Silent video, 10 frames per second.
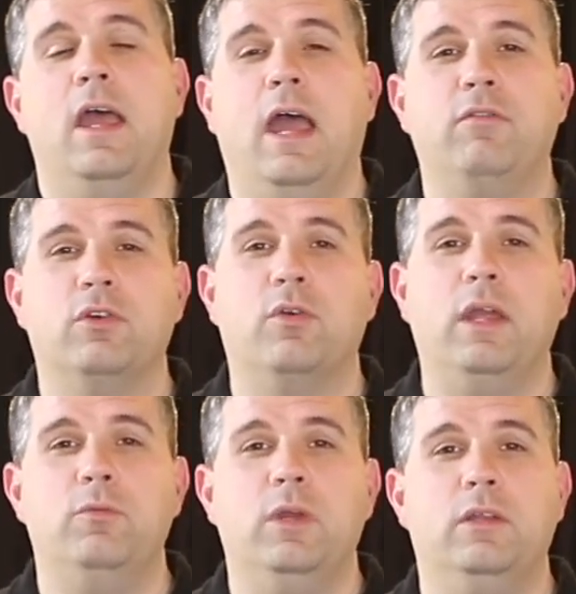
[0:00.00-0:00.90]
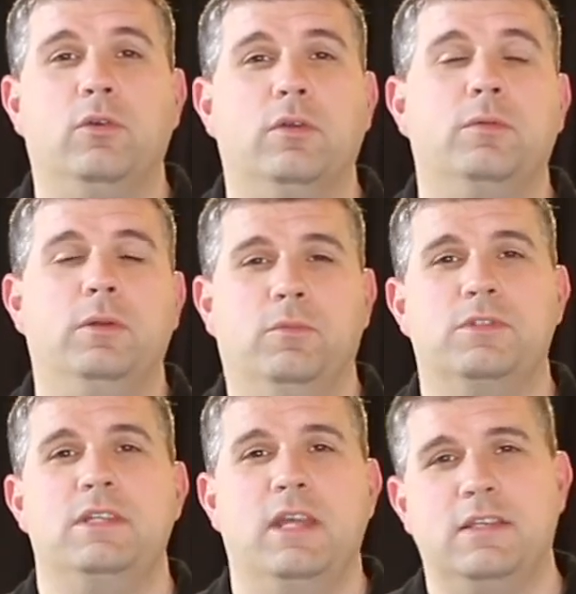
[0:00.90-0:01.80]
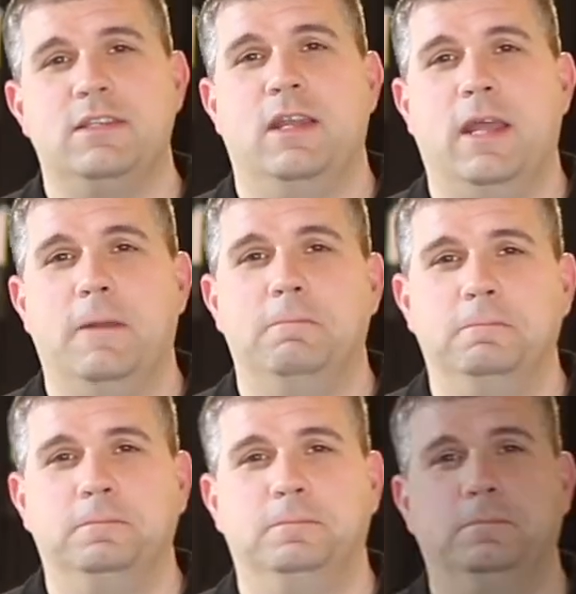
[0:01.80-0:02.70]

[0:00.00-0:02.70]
Have a great week, Northwood, and we'll see you on Sunday.